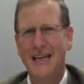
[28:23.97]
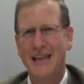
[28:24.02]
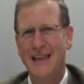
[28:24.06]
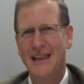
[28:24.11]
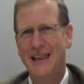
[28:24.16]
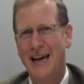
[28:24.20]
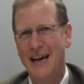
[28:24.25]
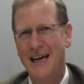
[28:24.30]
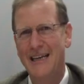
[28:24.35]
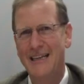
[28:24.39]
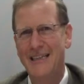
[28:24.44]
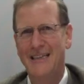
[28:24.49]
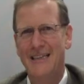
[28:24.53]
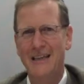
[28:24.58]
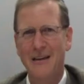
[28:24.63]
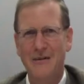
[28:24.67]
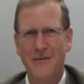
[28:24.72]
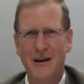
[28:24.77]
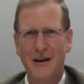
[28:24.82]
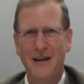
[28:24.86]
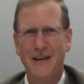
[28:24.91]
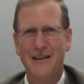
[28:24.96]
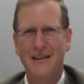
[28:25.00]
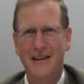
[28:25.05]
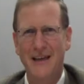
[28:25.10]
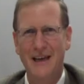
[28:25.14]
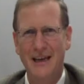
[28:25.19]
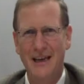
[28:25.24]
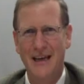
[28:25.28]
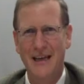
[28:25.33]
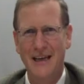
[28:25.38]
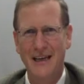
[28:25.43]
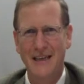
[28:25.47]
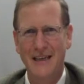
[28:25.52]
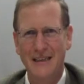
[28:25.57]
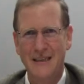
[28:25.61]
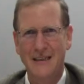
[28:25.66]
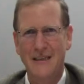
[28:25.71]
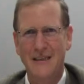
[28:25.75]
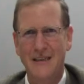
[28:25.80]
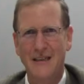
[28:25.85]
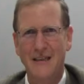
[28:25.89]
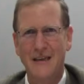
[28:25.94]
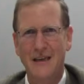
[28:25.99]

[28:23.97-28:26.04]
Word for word: 91 days.